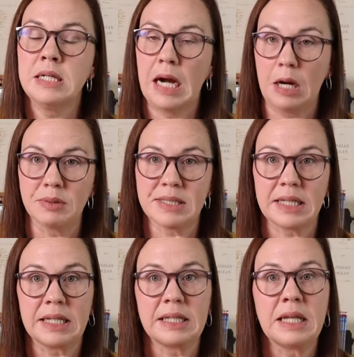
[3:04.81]
I would
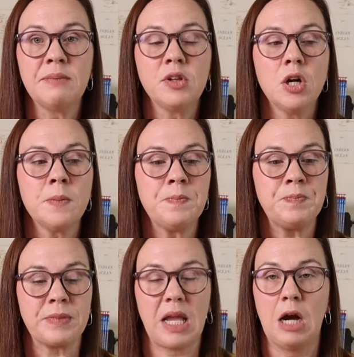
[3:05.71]
stick it in an envelope,
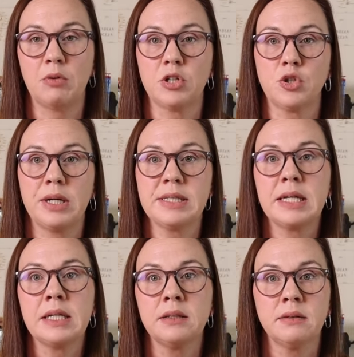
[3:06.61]
I would address
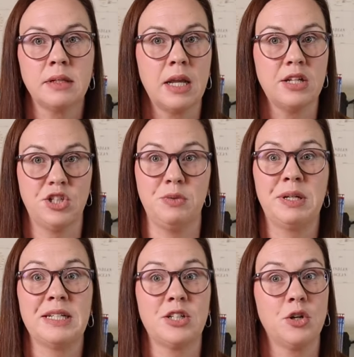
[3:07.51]
it, and she would
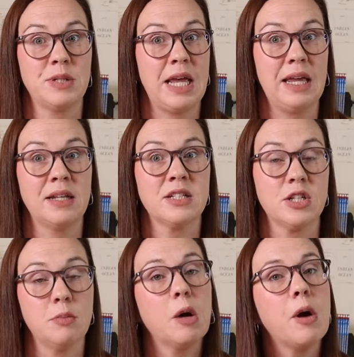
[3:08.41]
get to go take it
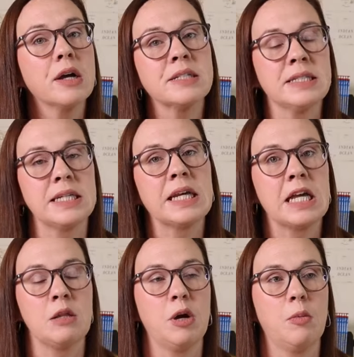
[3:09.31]
to the mailbox and stick it
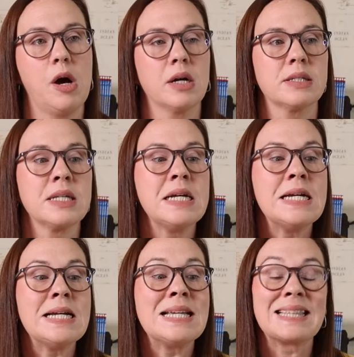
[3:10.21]
in the mailbox.
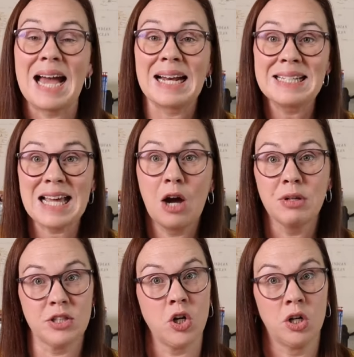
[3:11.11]
That is how
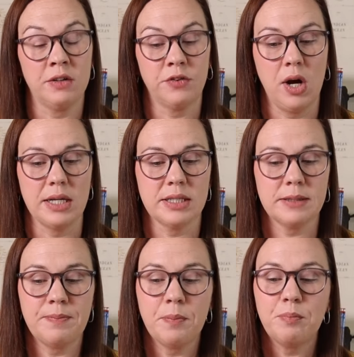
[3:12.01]
it started for
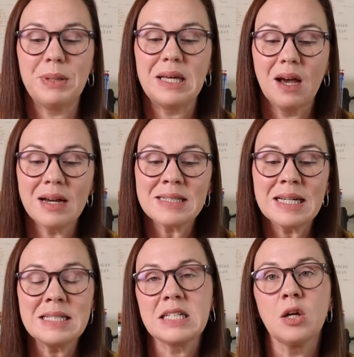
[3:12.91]
us. Because
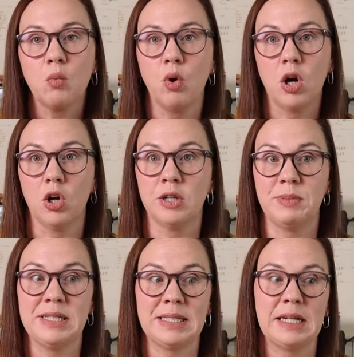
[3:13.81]
I didn't want her to
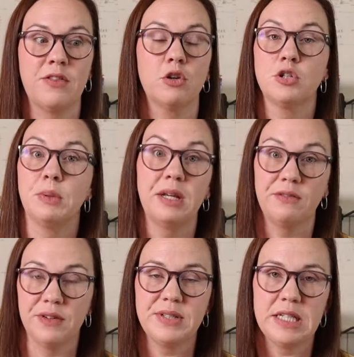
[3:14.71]
be sitting there doing
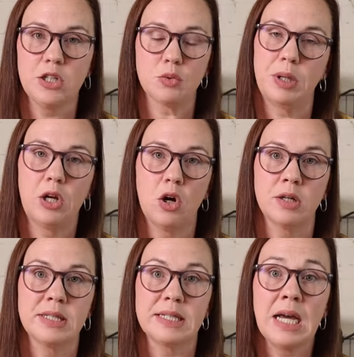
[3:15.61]
15 and 20
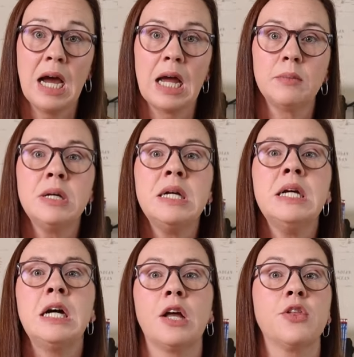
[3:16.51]
cards at a time,
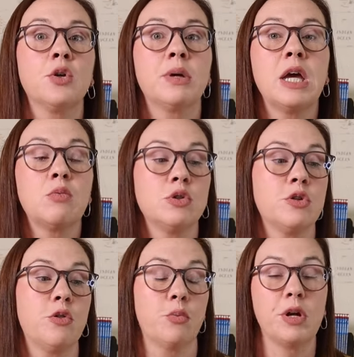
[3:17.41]
I thought, okay, we'll
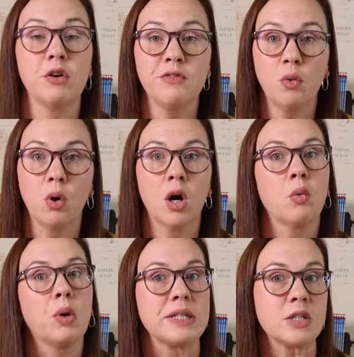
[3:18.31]
do three or four
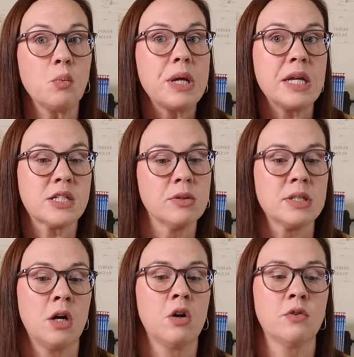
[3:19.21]
once a week so
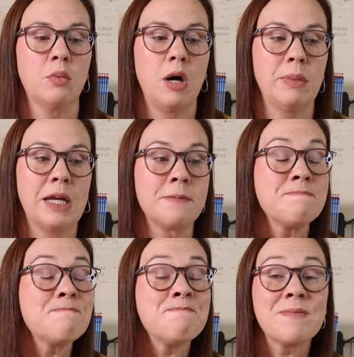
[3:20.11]
it's not overwhelming.
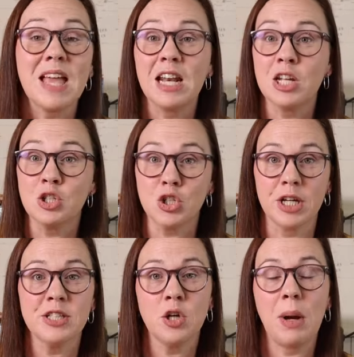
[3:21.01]
And it
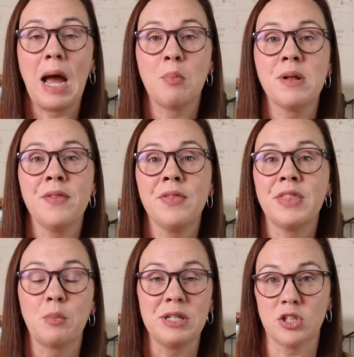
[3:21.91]
just so happened
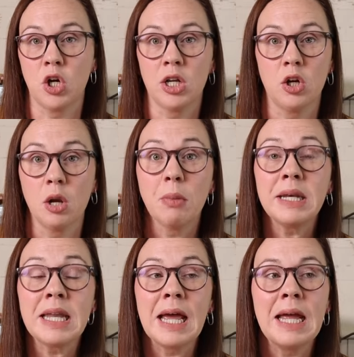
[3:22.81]
that we started on a
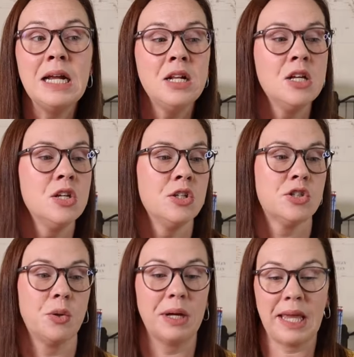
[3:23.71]
Monday,
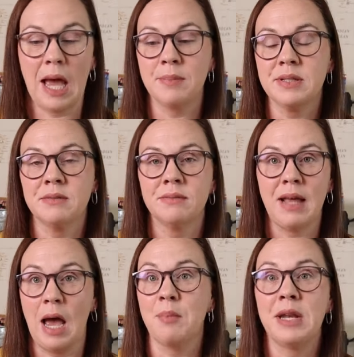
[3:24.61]
so it kept
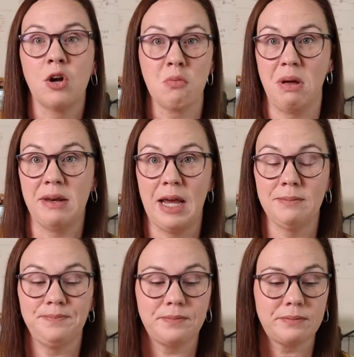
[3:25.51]
happening on Monday.